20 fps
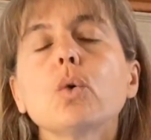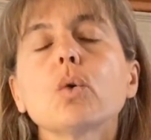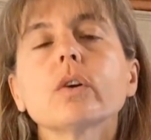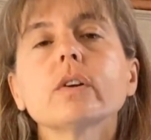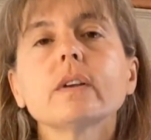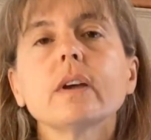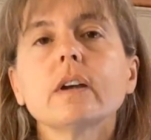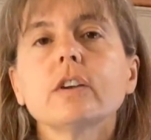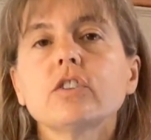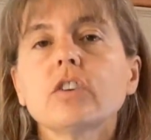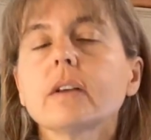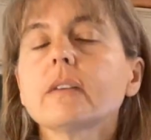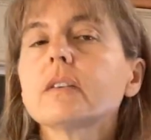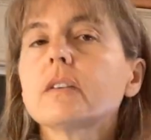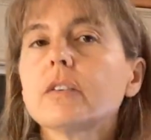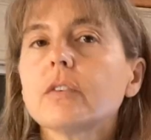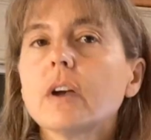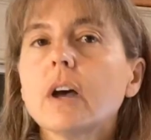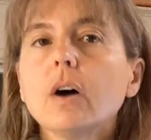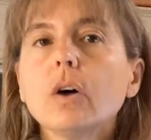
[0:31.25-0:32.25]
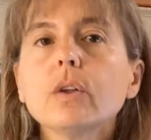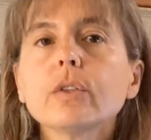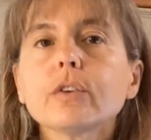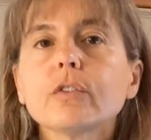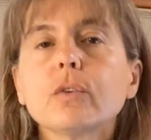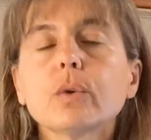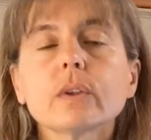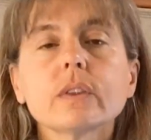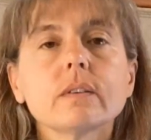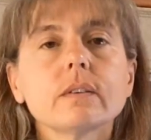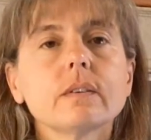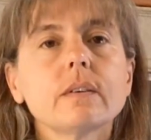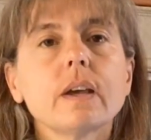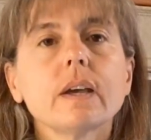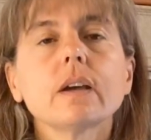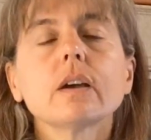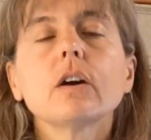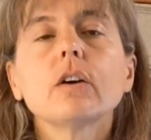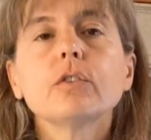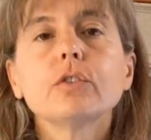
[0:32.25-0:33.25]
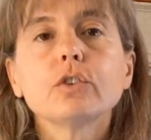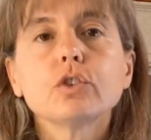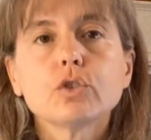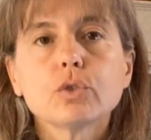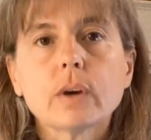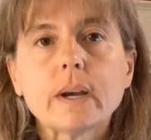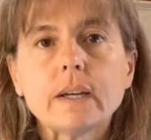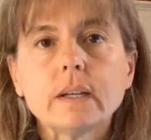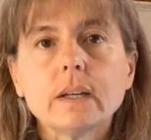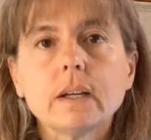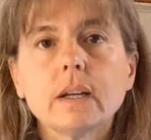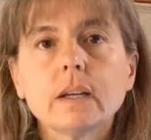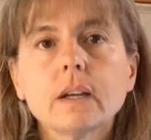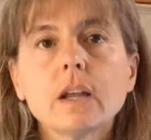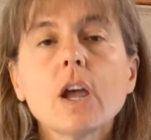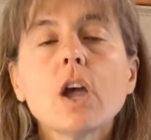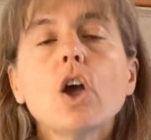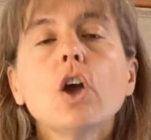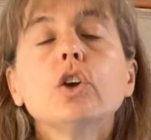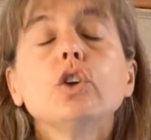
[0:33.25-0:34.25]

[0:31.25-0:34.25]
or digestive health for the sake of training.